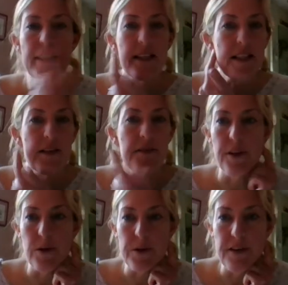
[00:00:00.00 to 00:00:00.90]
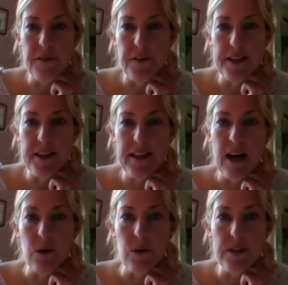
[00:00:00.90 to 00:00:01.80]
listen for those different
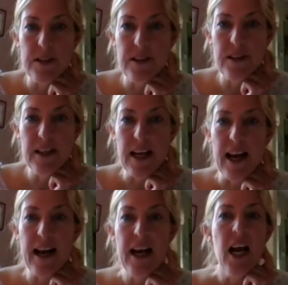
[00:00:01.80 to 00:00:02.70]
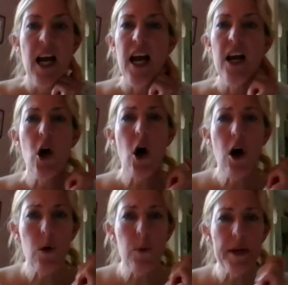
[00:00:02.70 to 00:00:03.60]
sounds, okay? And
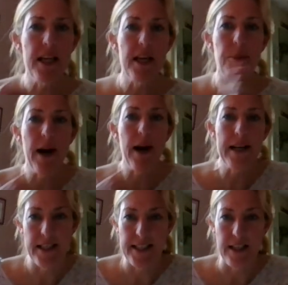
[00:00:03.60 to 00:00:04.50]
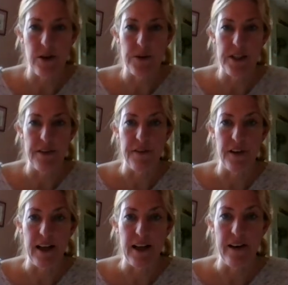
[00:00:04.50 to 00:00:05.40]
always keep practicing those
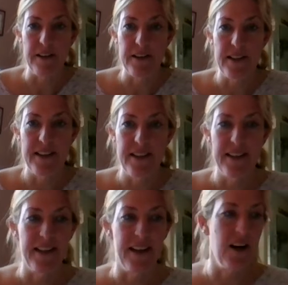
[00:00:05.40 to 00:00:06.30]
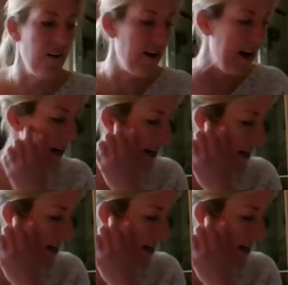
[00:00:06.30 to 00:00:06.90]
different letters. All right,